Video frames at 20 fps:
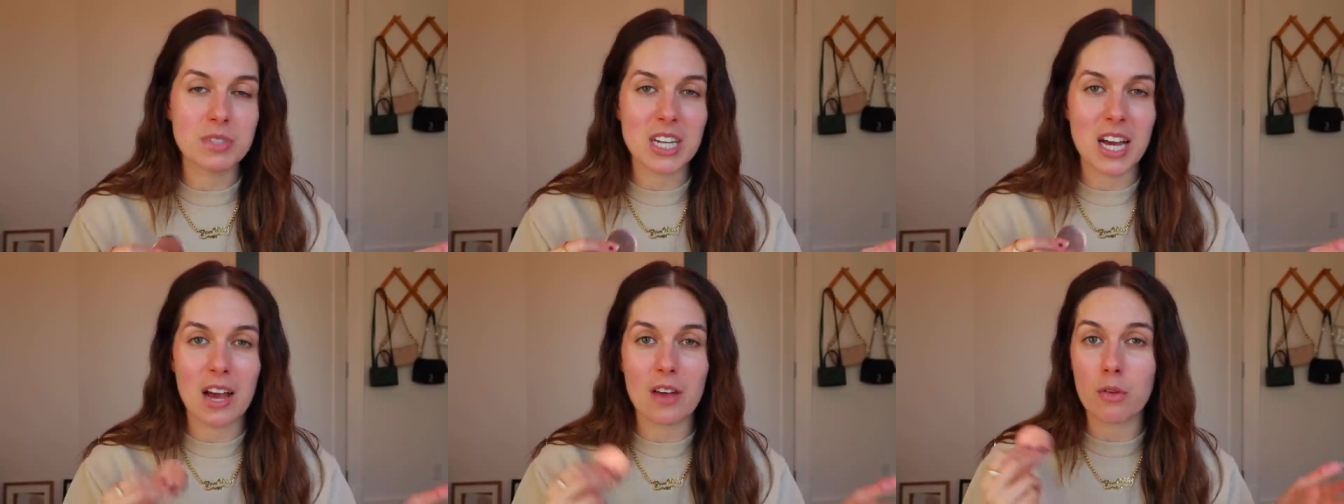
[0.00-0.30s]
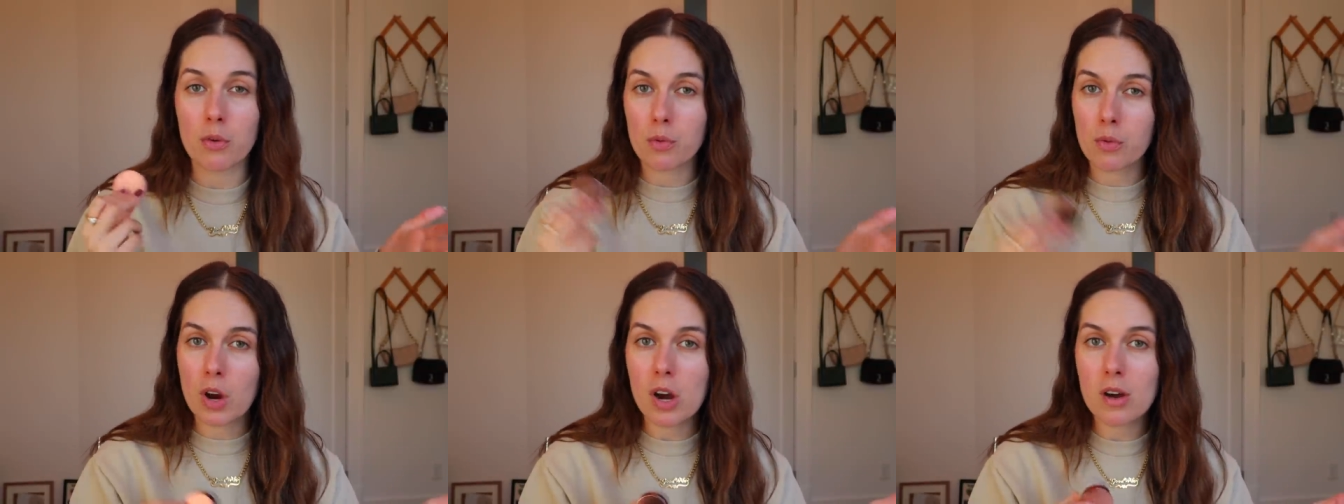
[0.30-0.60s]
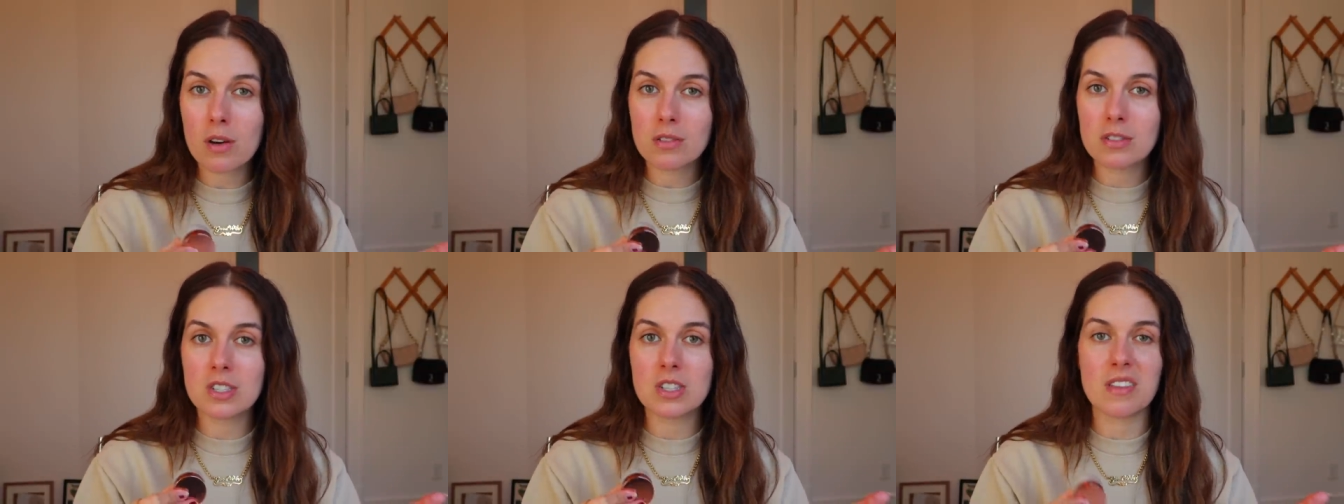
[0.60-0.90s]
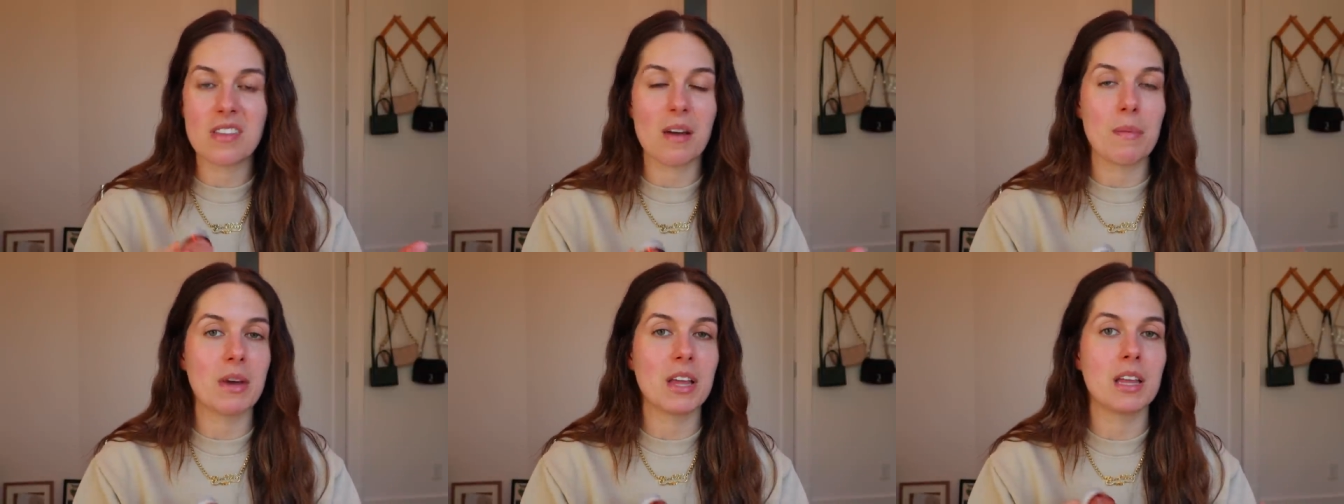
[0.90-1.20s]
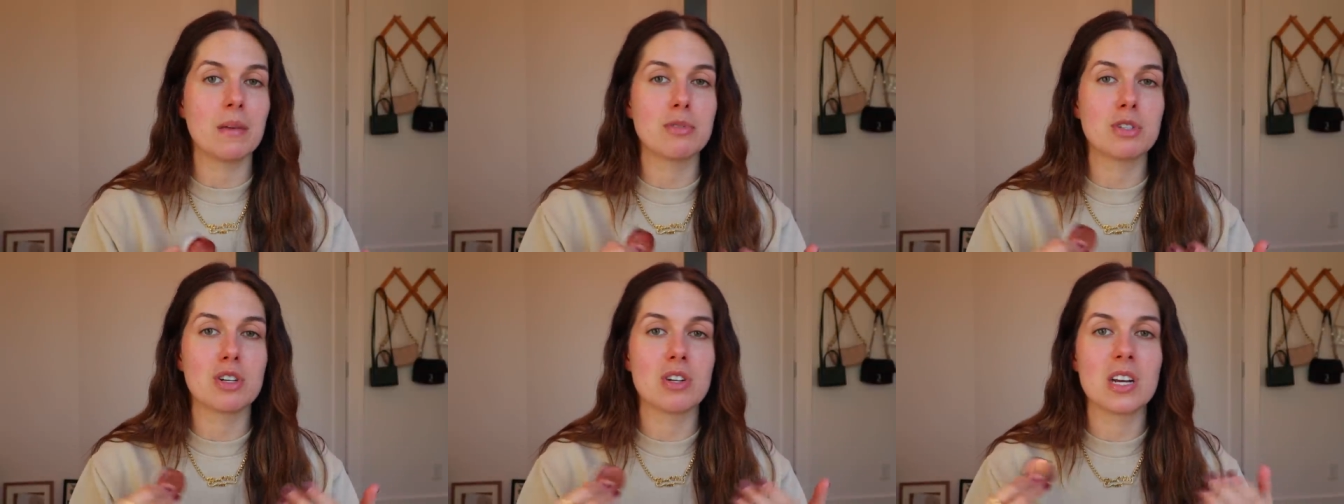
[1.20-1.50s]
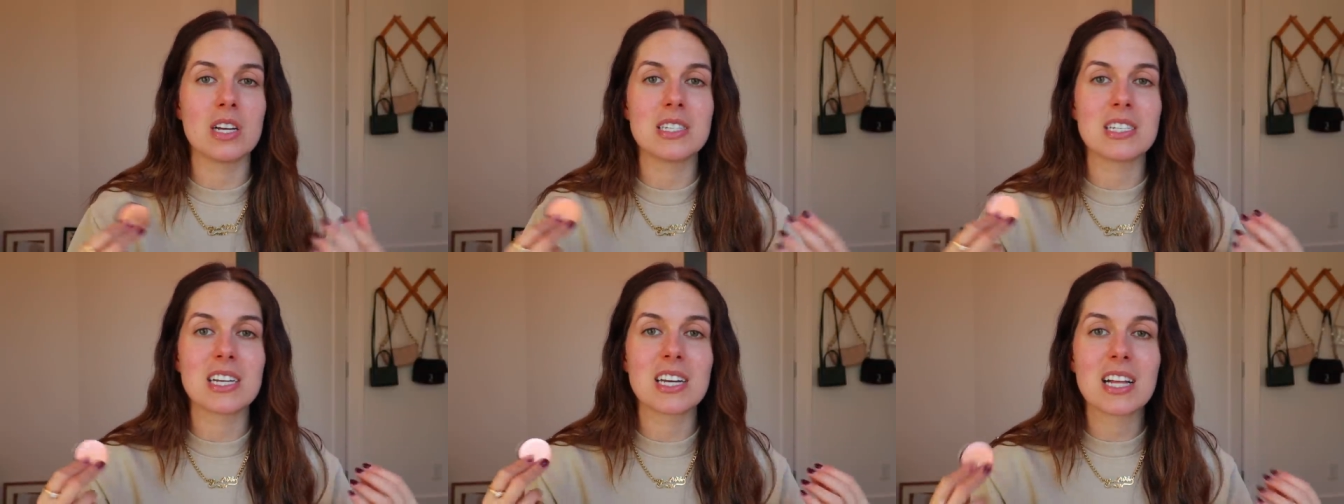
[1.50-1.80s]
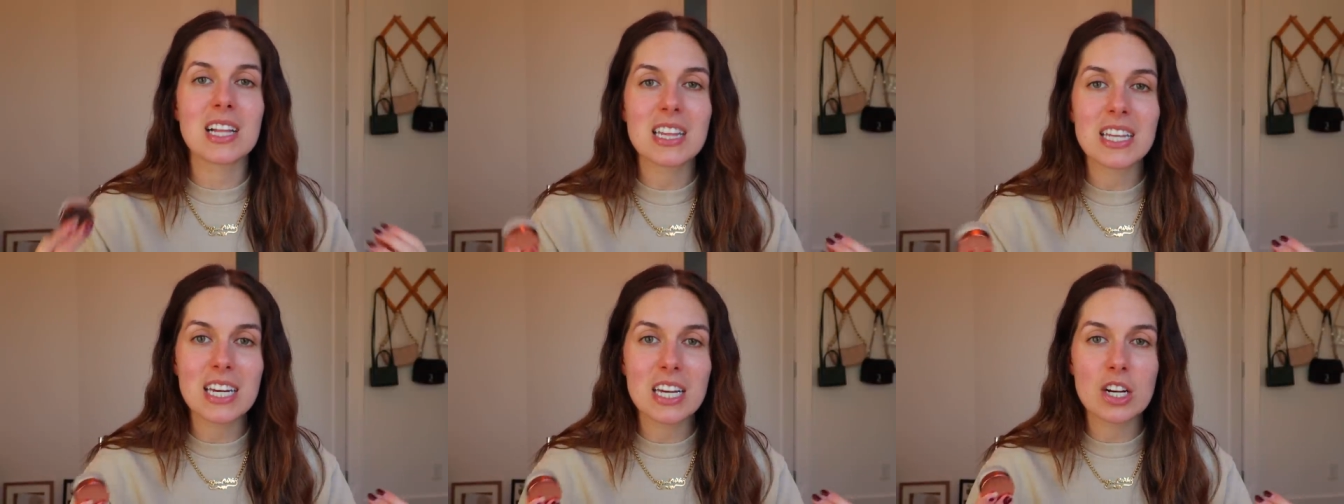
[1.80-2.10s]
down the road so that my lips are nice and
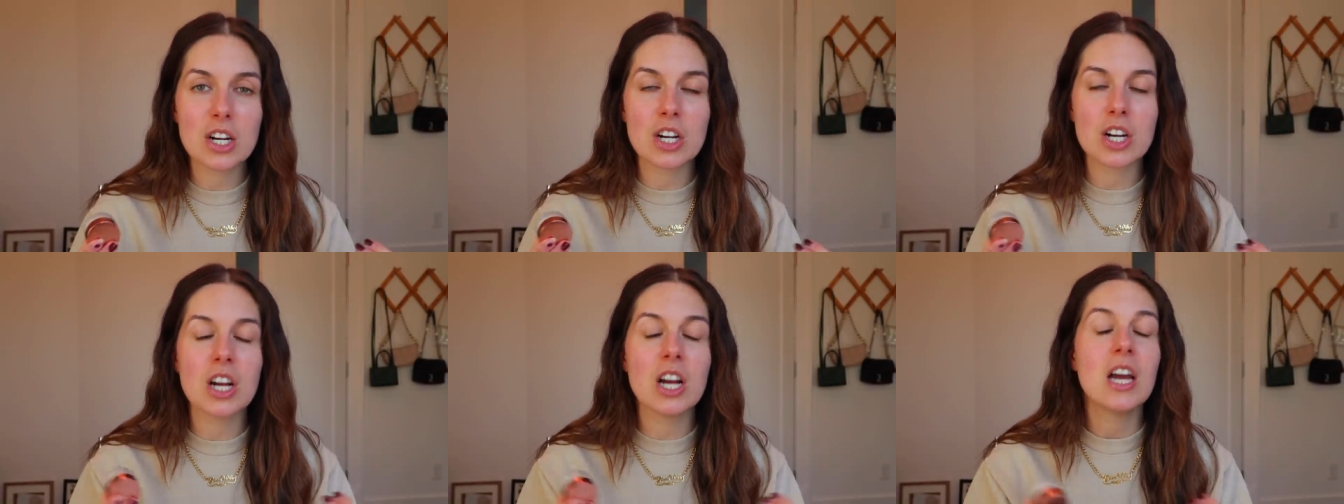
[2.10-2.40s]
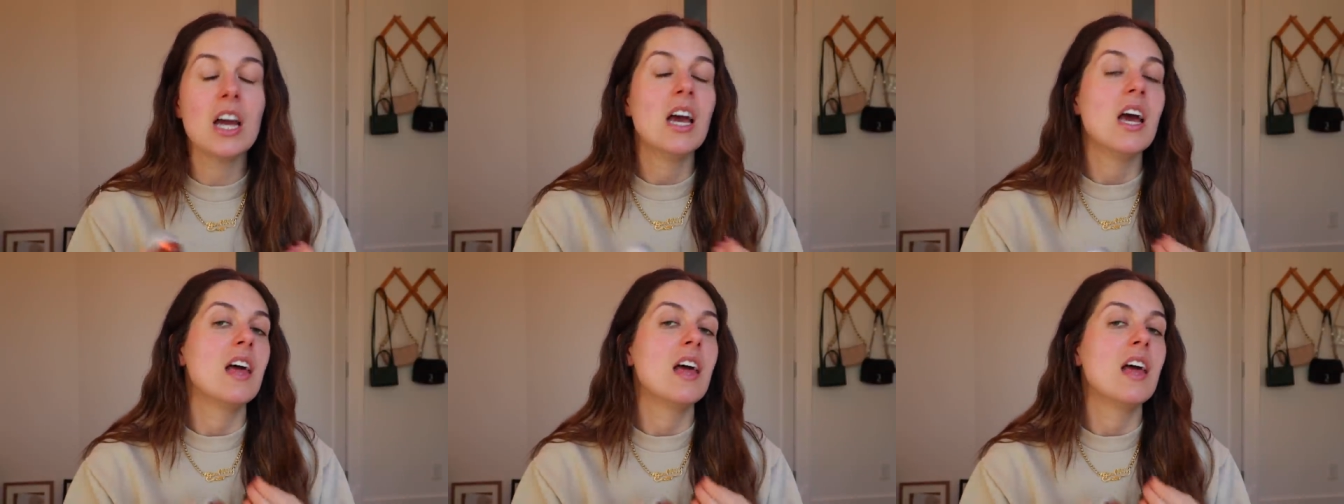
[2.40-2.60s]
clear.